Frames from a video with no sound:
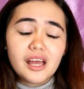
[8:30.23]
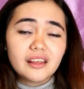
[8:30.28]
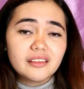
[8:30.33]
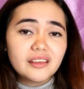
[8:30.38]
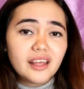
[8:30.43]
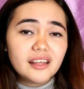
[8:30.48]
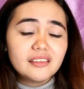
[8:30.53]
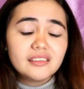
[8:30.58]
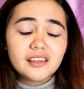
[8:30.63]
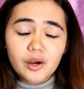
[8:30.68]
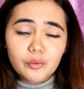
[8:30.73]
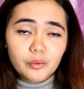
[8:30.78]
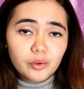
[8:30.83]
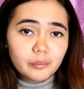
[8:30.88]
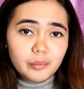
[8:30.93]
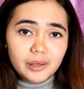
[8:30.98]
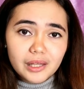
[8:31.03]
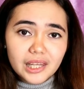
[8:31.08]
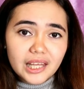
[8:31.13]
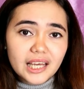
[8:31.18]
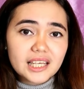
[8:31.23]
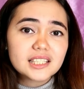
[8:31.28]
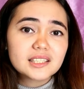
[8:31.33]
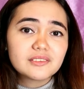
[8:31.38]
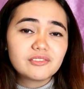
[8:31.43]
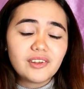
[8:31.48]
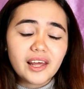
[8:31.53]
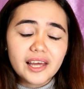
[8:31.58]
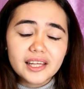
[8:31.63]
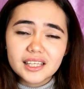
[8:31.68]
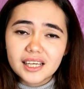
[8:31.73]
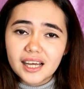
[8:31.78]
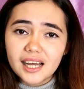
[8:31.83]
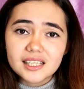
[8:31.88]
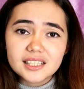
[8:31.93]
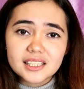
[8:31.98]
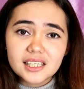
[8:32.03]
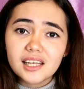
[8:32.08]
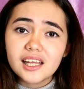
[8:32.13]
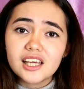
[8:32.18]
Then there will be less flight
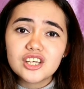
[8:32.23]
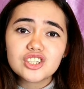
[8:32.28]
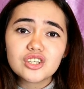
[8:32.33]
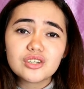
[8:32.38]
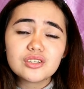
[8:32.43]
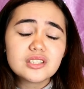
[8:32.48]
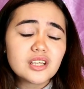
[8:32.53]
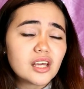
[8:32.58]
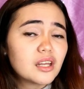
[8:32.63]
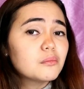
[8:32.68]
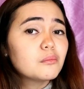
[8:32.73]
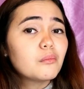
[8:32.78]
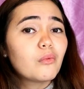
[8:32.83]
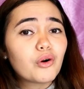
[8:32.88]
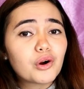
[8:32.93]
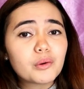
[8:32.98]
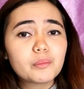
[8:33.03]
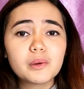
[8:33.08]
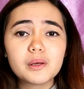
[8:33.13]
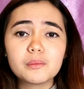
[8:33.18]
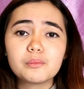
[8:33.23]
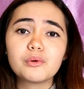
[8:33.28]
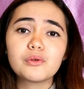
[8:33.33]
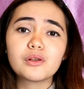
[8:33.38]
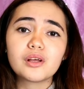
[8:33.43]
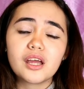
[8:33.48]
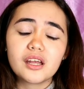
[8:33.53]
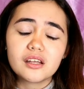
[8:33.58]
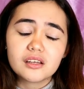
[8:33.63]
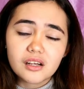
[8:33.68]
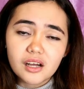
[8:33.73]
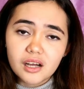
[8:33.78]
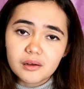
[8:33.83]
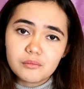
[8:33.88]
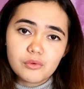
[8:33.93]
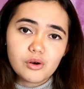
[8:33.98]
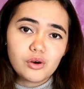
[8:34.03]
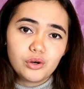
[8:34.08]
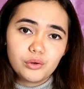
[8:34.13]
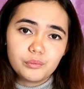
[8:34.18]
cancellations and more people can
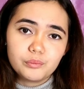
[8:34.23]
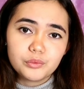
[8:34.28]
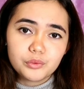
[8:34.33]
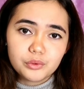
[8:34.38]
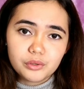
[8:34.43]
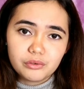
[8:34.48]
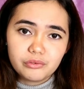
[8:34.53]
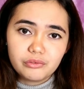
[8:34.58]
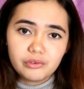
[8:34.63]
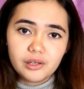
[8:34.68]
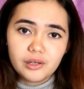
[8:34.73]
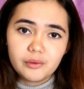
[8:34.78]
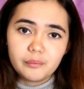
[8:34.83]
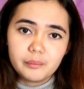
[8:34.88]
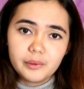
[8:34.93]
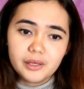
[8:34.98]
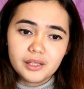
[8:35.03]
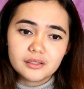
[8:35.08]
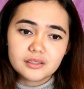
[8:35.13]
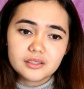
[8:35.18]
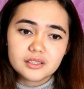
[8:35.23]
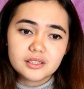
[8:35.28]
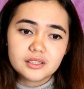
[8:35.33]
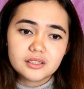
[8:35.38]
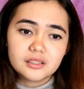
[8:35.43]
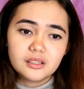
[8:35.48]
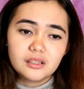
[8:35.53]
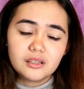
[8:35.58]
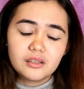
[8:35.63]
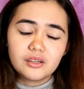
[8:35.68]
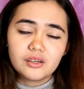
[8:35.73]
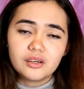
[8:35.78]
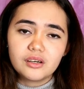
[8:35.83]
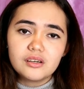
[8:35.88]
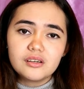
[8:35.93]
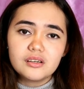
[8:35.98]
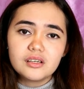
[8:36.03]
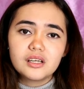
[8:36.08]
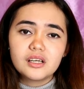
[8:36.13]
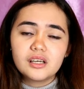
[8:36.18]
come home to the Philippines.
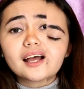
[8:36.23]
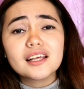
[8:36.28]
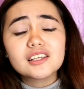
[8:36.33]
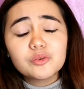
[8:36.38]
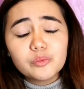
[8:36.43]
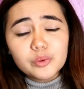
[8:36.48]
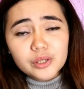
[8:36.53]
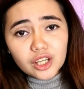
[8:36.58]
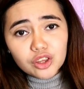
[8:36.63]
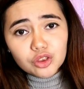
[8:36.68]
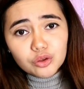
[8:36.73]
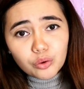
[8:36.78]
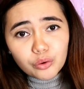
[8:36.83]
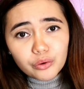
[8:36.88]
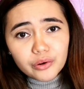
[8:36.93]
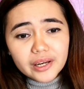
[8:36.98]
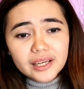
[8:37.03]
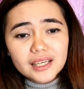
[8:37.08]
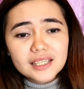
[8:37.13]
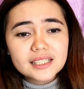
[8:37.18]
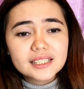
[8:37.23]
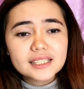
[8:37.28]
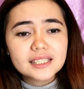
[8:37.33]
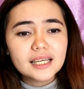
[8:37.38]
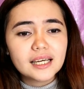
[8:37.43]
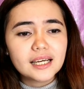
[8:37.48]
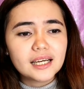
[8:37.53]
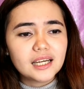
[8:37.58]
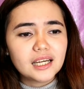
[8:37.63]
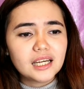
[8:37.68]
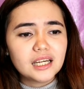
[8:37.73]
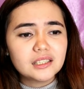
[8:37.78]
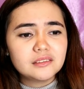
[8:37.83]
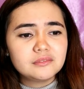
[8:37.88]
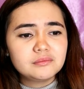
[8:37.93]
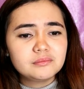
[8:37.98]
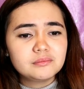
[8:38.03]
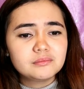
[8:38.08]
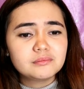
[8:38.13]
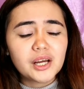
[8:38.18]
No? Now, as with the tourist,
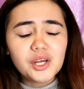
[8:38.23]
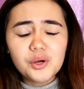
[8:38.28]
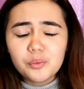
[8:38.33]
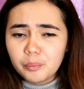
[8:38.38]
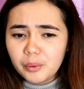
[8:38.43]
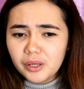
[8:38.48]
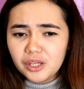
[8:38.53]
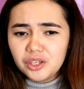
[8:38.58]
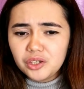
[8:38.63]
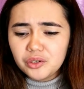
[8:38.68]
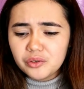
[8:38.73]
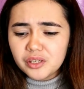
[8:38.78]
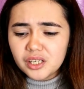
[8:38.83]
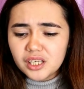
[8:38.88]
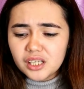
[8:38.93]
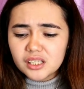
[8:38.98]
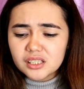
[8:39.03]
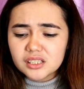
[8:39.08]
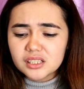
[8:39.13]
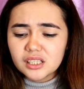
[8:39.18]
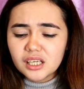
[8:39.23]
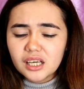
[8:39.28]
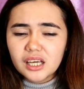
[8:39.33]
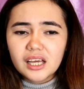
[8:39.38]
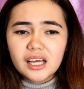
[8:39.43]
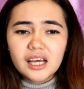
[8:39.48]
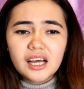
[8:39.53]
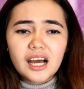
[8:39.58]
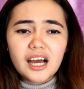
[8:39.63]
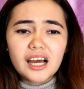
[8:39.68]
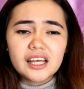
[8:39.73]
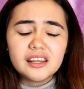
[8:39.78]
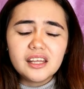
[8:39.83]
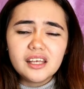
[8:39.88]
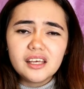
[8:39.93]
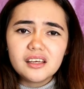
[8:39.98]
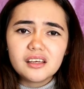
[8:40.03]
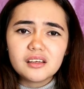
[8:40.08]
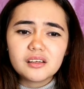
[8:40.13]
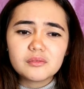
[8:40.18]
my opinion is, I
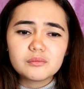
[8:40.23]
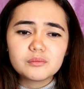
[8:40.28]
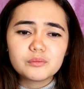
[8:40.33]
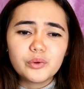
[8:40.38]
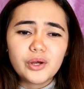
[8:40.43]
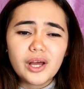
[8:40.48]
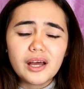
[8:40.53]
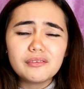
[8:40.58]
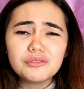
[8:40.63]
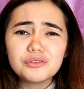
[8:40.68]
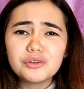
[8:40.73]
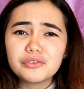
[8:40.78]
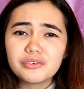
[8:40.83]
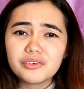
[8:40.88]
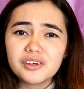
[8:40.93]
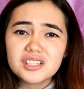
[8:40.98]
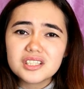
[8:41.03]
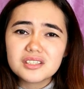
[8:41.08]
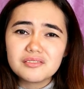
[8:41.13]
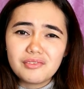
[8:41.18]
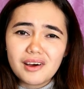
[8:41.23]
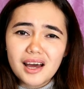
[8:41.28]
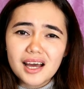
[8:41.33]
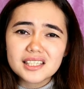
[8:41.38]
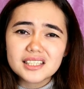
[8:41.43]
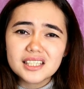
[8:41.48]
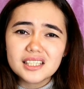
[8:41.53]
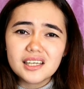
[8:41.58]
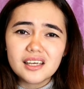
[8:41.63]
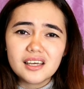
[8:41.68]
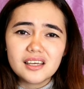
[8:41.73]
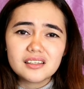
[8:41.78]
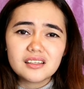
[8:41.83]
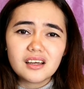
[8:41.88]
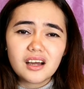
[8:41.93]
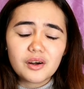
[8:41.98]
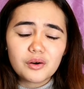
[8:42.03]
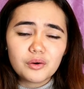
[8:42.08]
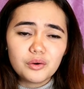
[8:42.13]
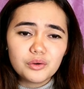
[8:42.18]
think we have to first vaccinate
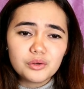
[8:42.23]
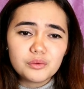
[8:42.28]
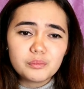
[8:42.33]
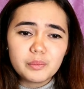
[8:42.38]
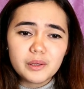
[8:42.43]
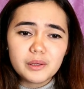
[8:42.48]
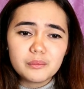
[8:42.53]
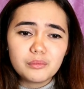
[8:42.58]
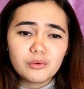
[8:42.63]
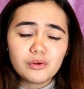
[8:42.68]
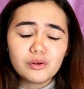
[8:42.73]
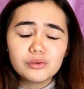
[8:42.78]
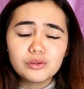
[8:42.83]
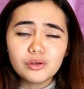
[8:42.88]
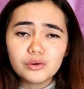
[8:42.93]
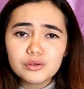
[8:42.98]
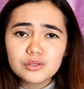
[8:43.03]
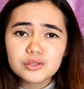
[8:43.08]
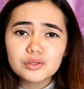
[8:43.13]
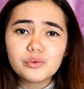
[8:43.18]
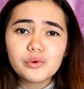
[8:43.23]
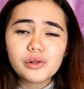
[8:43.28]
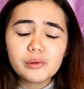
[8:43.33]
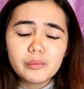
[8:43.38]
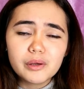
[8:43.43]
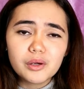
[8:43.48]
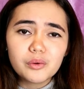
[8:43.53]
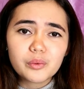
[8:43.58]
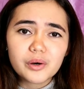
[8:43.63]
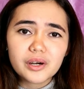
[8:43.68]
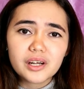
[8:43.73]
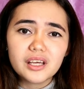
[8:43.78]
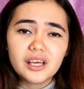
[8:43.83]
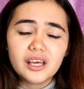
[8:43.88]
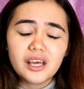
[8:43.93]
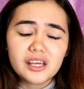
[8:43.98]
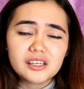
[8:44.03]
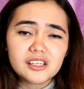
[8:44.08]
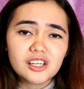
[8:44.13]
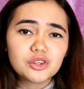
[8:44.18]
our own people, those who will be
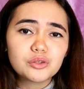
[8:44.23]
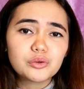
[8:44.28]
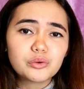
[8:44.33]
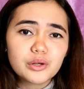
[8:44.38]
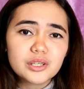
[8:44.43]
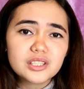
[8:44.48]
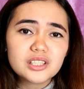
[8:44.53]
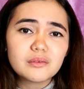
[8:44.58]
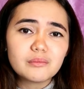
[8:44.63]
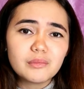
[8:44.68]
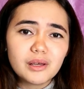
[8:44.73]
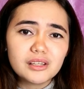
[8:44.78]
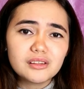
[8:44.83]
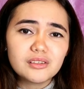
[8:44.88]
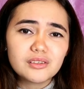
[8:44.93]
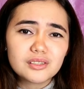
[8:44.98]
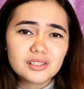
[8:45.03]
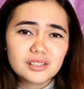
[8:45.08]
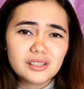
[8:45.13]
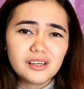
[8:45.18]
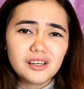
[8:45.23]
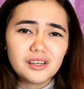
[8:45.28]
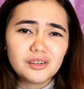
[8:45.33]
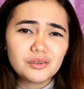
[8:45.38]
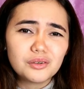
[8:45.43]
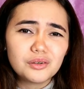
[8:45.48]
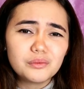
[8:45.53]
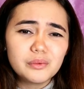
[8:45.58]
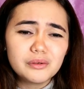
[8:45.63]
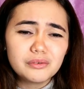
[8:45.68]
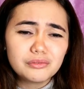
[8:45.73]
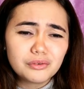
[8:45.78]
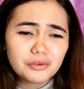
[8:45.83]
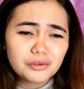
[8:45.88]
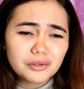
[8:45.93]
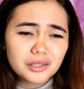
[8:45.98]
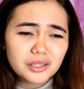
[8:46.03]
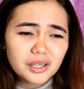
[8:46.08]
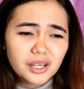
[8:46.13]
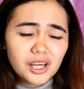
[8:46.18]
working in the tourism industry,
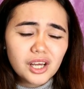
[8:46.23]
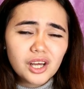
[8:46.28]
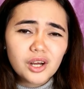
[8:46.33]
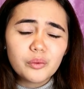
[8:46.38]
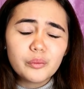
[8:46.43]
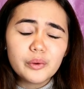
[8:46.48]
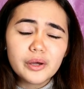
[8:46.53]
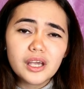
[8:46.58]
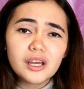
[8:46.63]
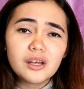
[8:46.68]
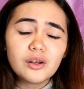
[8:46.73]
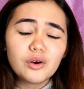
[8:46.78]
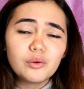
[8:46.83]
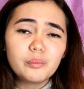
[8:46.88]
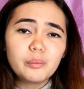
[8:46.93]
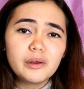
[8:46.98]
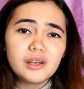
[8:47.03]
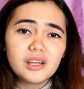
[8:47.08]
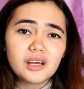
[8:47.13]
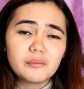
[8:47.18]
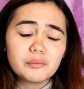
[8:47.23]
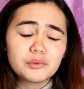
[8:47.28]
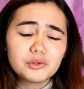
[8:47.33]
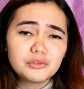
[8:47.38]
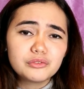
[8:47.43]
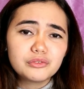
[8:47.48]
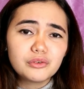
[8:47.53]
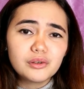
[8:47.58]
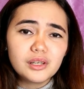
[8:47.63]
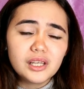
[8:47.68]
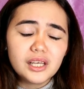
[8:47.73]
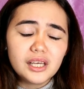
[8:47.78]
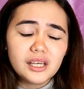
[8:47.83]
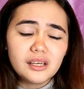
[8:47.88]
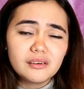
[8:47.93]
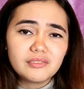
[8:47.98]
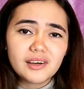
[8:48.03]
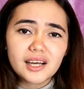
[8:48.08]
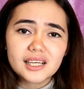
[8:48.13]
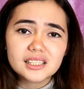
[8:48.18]
before we can open up to
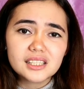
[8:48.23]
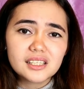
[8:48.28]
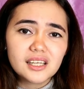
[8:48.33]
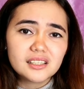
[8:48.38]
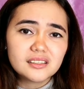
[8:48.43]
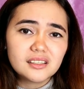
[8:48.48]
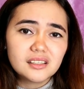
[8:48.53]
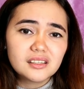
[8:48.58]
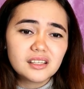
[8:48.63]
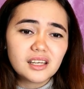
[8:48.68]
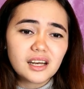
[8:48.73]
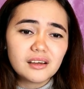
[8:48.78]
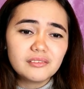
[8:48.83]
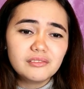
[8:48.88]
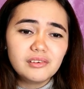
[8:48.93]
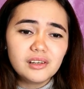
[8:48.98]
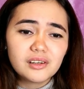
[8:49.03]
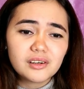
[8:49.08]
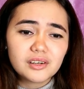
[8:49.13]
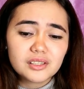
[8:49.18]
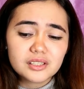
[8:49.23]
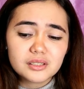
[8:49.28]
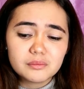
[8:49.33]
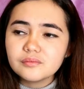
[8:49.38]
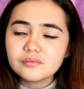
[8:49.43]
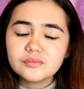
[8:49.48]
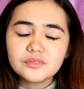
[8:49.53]
fully vaccinated travelers.